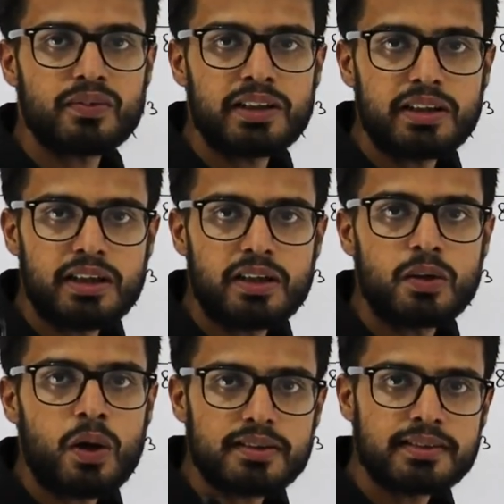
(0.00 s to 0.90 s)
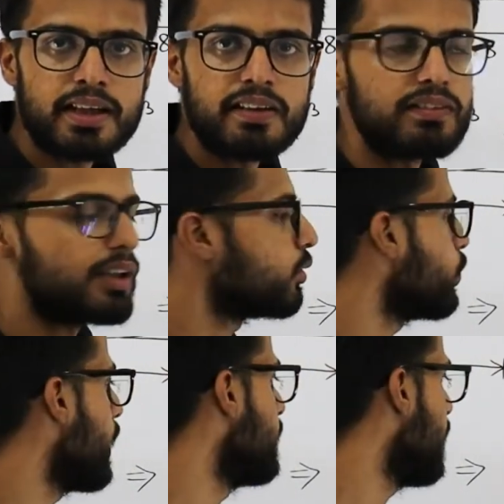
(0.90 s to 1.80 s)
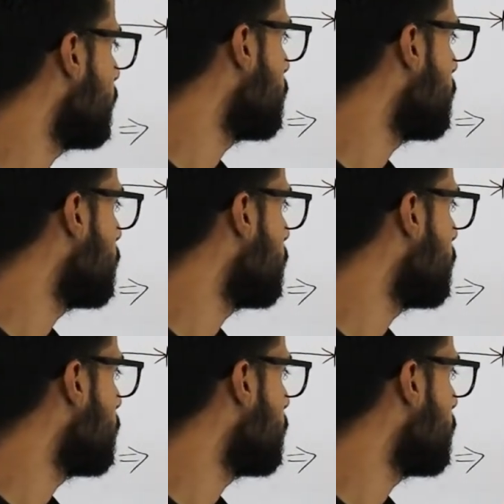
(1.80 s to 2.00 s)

We need not save this one in